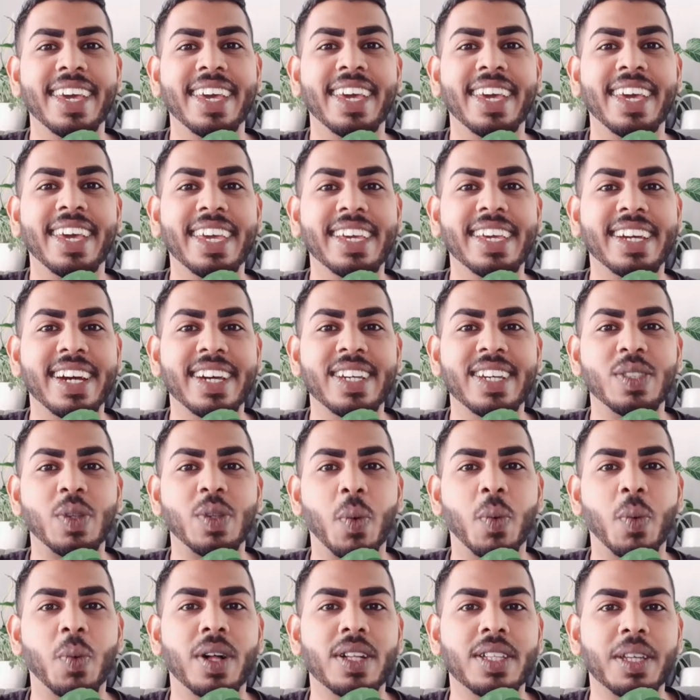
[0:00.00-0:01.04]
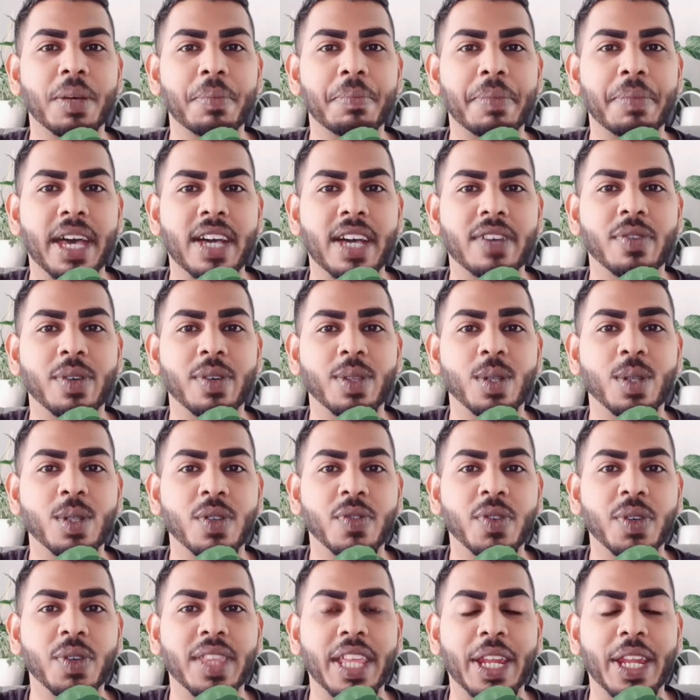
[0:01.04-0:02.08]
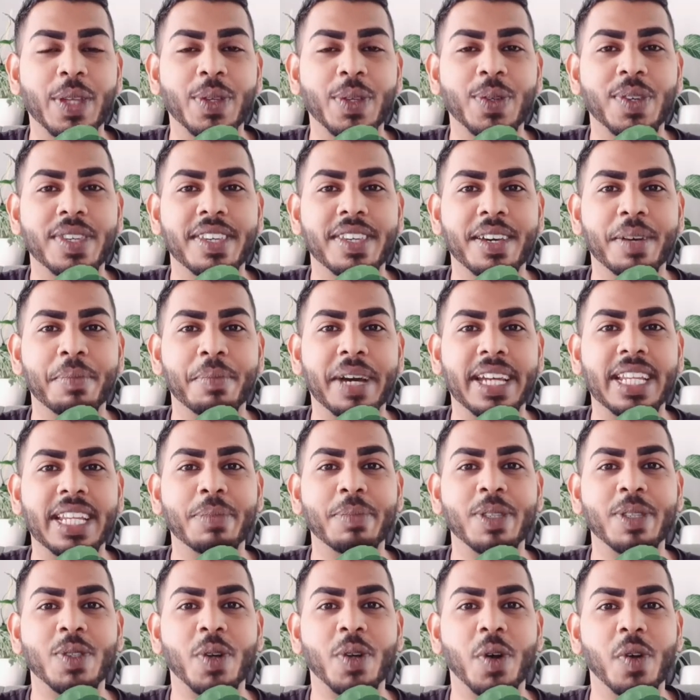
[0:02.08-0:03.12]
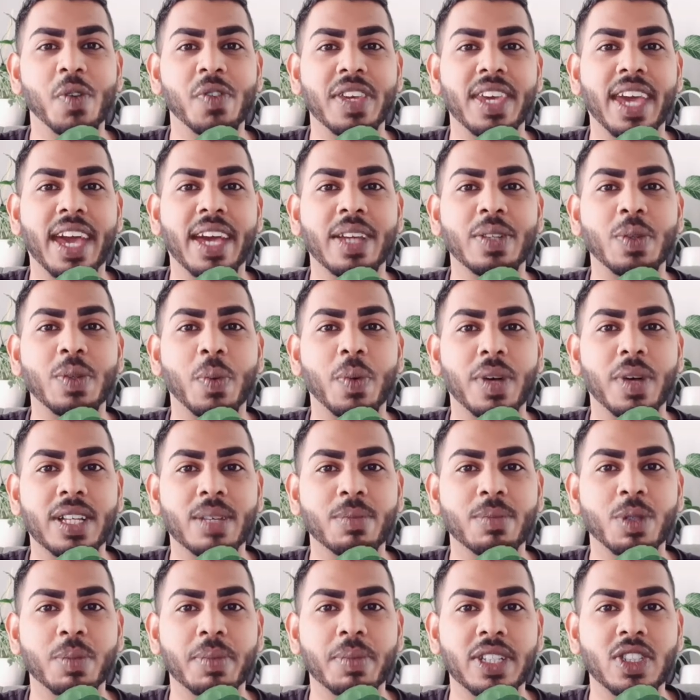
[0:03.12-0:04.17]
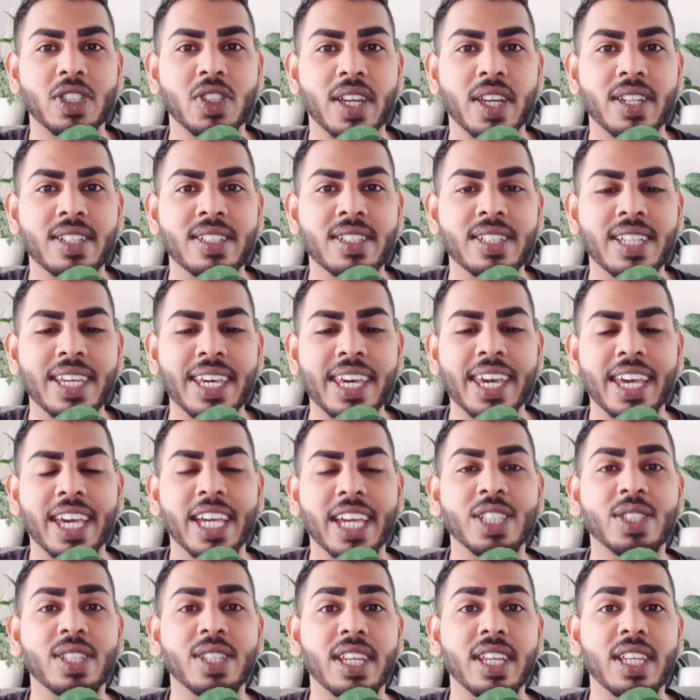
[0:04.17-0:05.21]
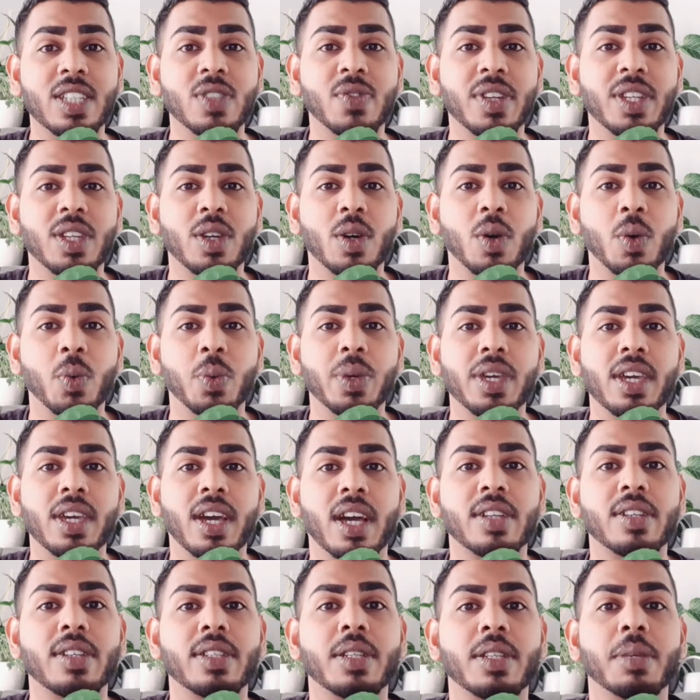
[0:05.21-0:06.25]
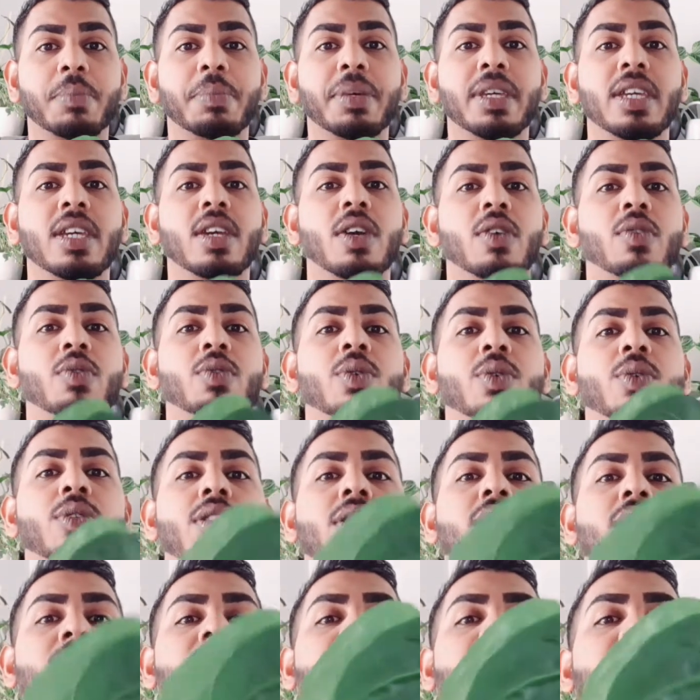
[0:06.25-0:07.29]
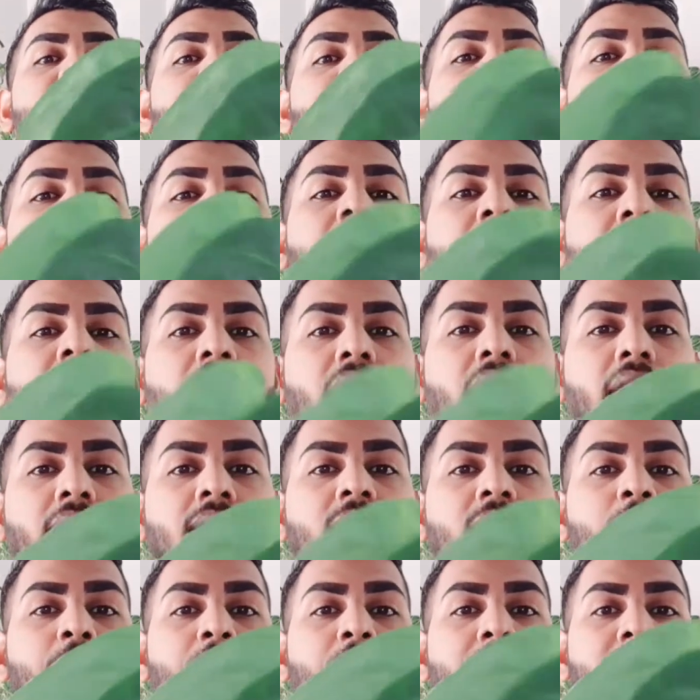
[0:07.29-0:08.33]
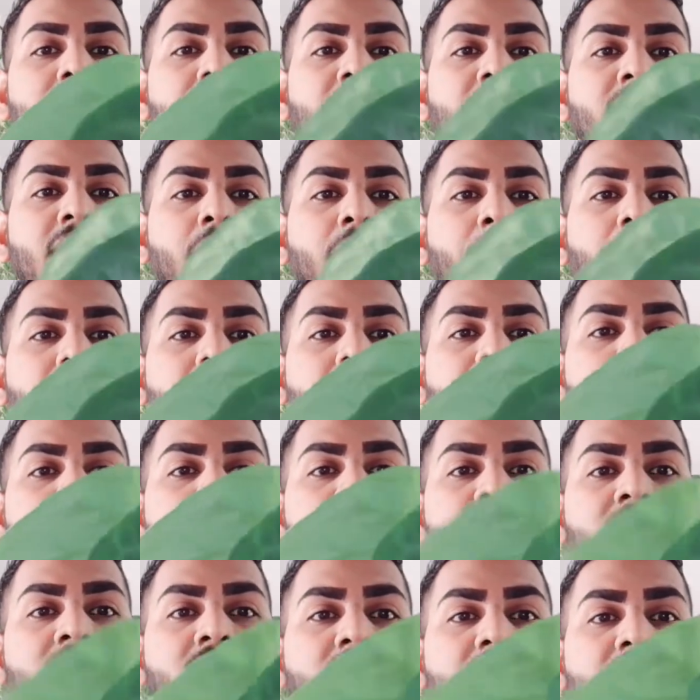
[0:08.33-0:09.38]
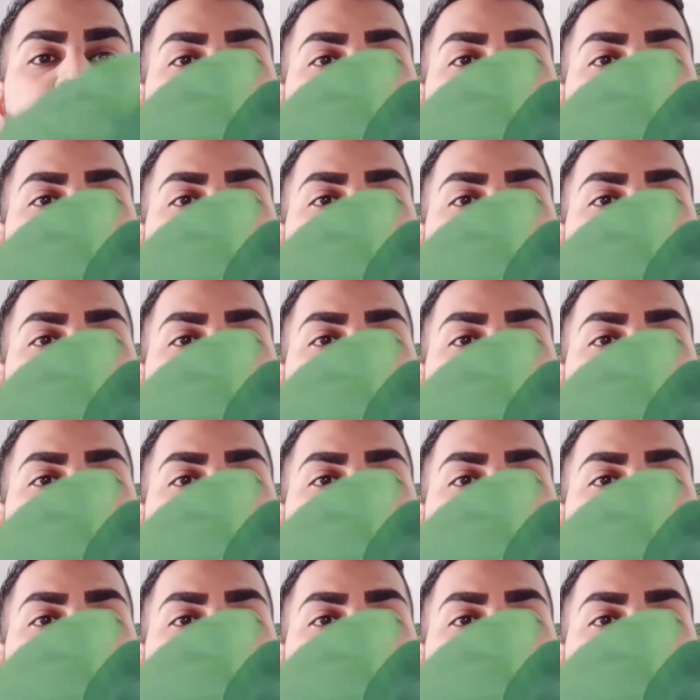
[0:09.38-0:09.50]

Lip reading: Hey guys, welcome back. For those of you that are new here, my name is Kovi and welcome to my channel. In today's video, we are going to be root dividing and splitting up this